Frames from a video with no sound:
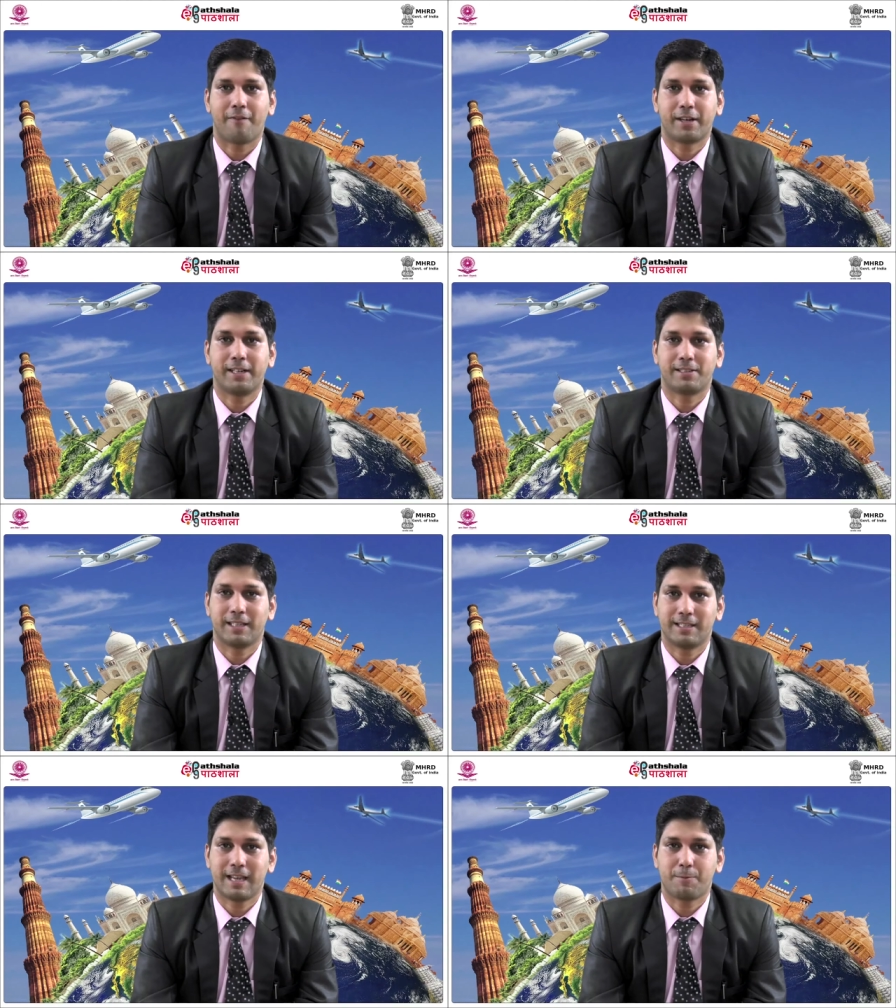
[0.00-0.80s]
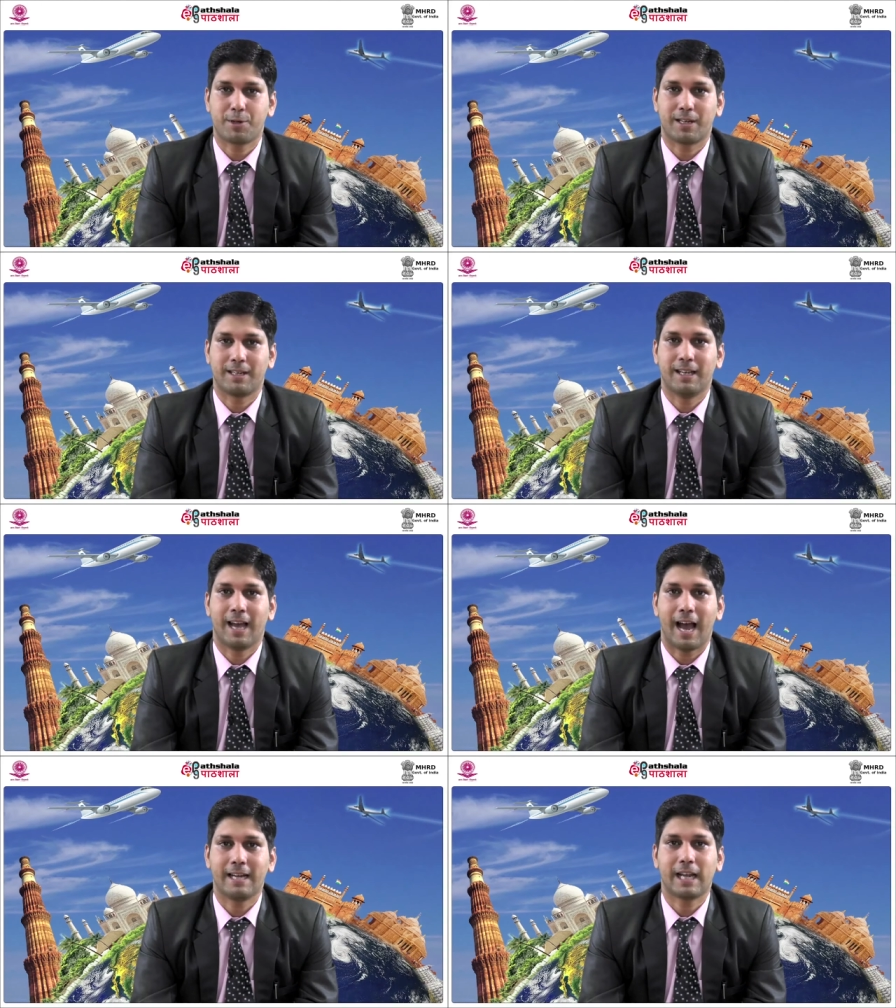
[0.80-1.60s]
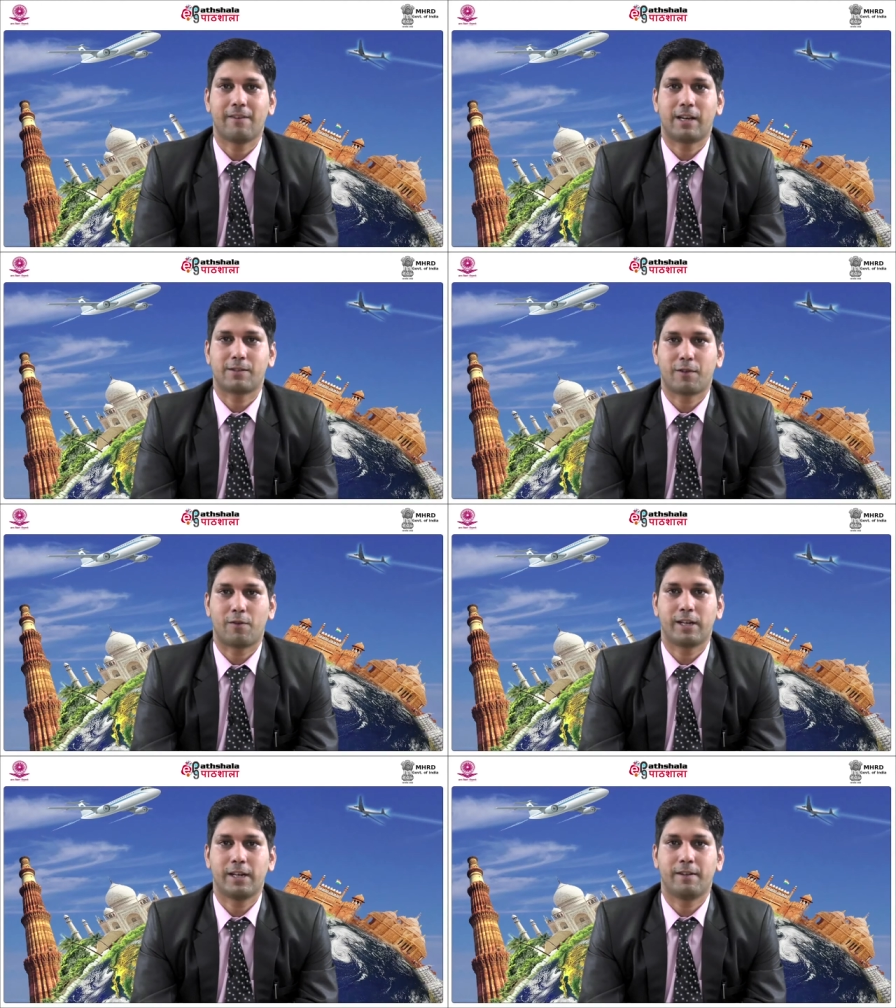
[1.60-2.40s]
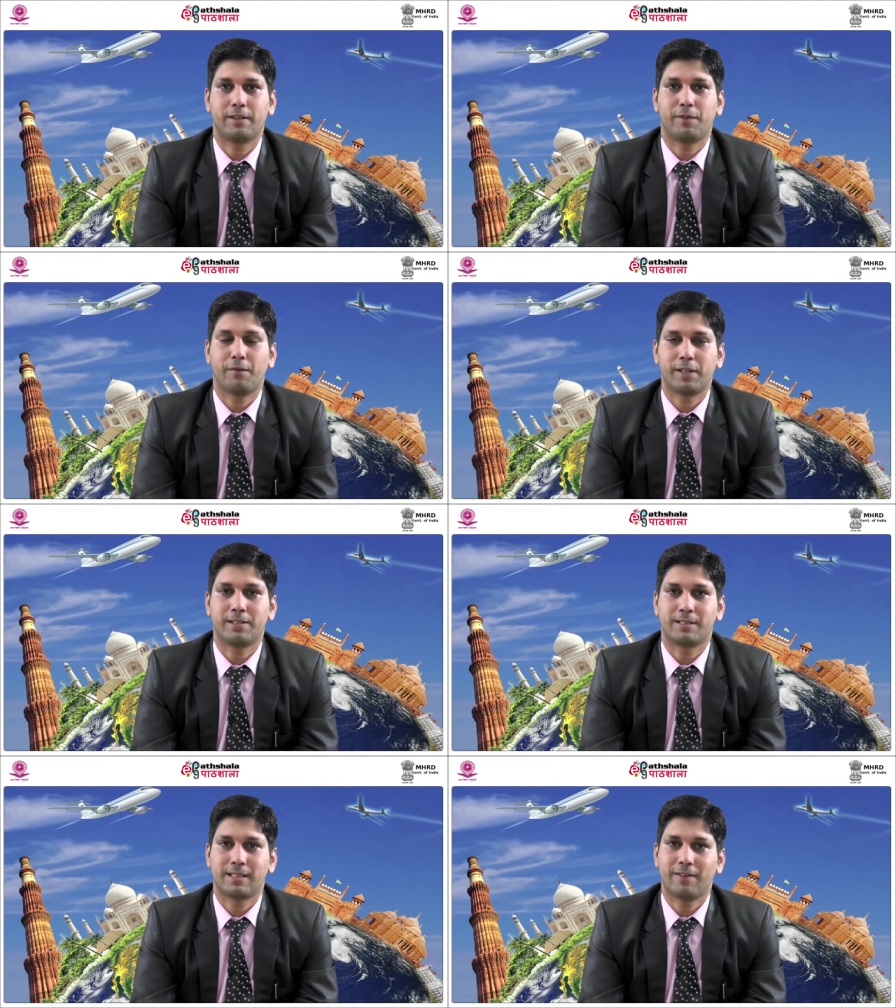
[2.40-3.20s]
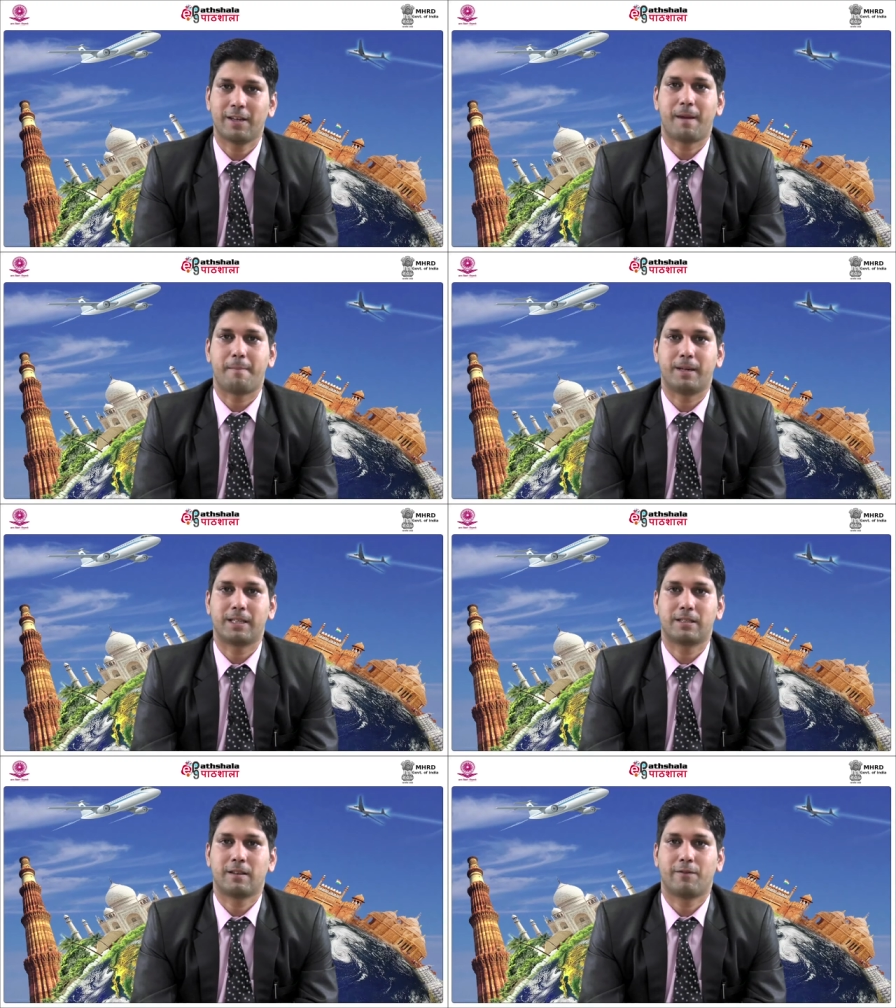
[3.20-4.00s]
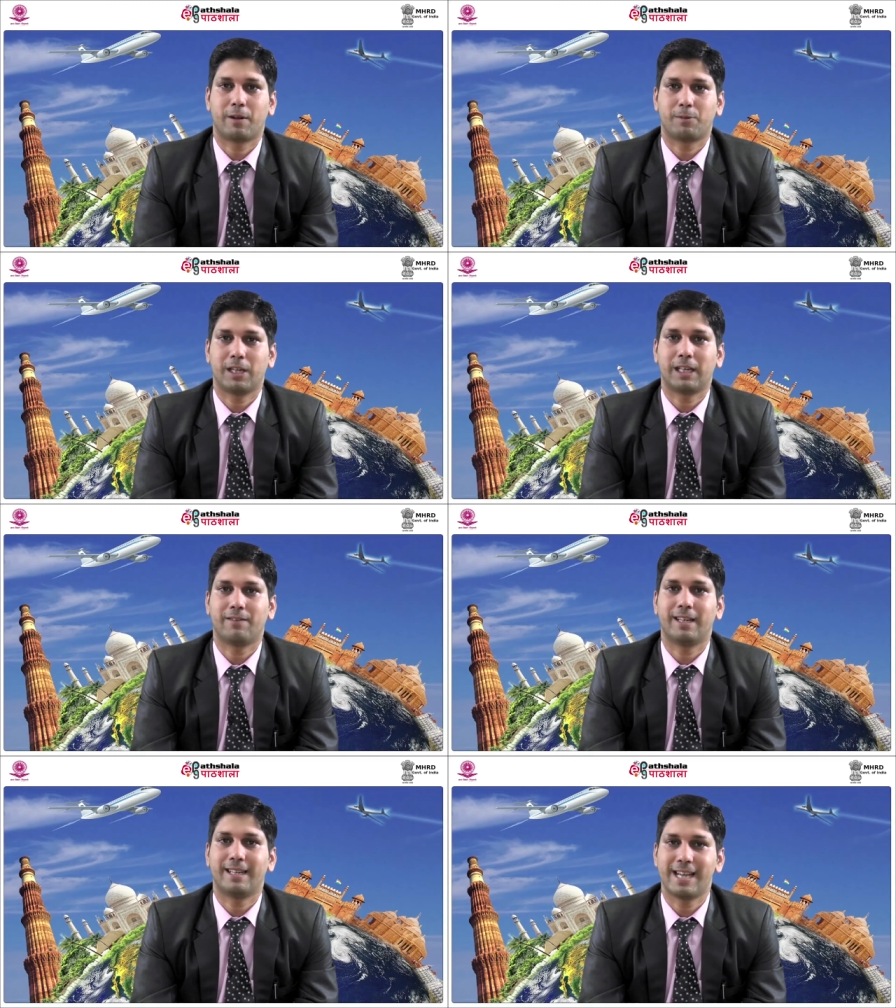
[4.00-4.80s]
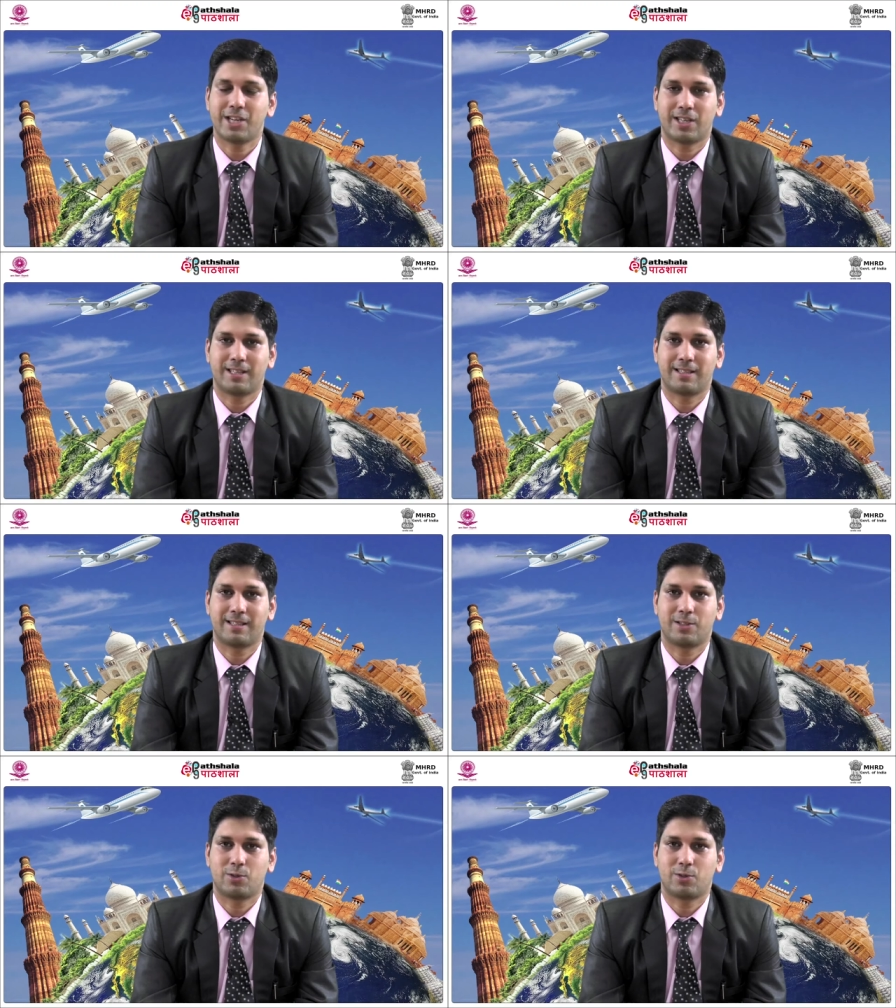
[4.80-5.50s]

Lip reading: after its inception, IATA was founded with 57 members from 31 nations.